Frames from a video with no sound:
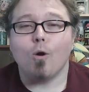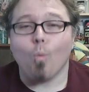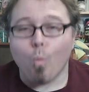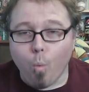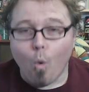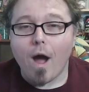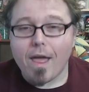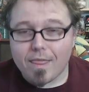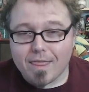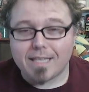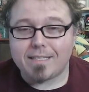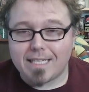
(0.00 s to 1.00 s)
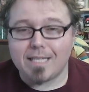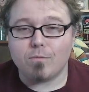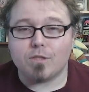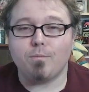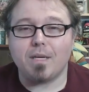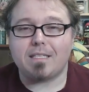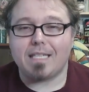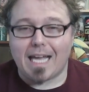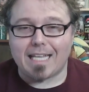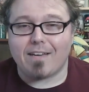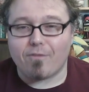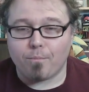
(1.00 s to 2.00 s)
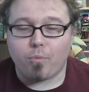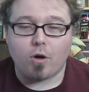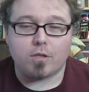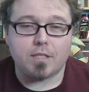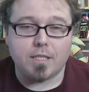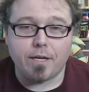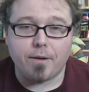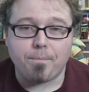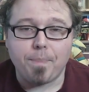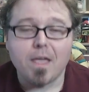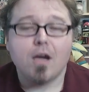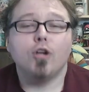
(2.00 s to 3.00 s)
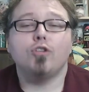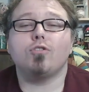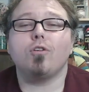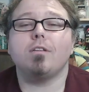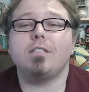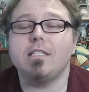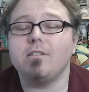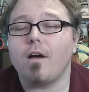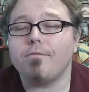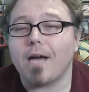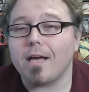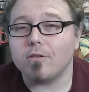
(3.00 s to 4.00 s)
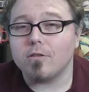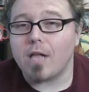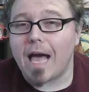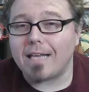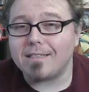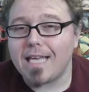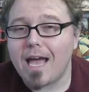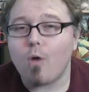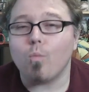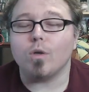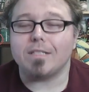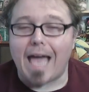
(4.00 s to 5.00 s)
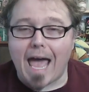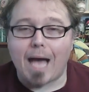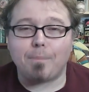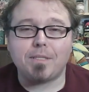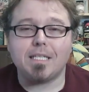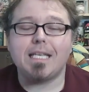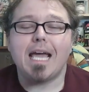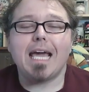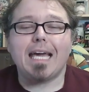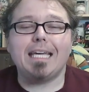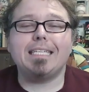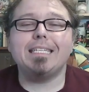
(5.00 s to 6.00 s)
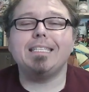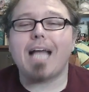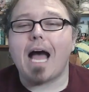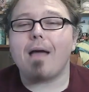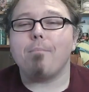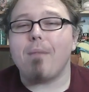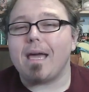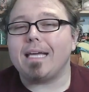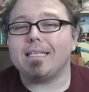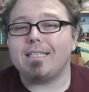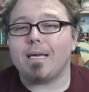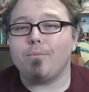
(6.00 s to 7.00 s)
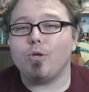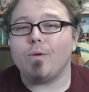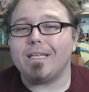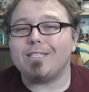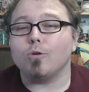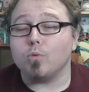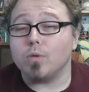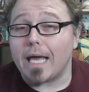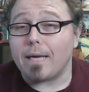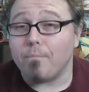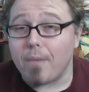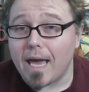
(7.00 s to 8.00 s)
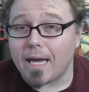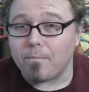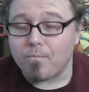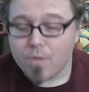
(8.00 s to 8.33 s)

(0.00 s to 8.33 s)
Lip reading: what this team was missing at different parts in the year. To start the season off, Tyler Glasnow was absent. He did not make his debut until late May.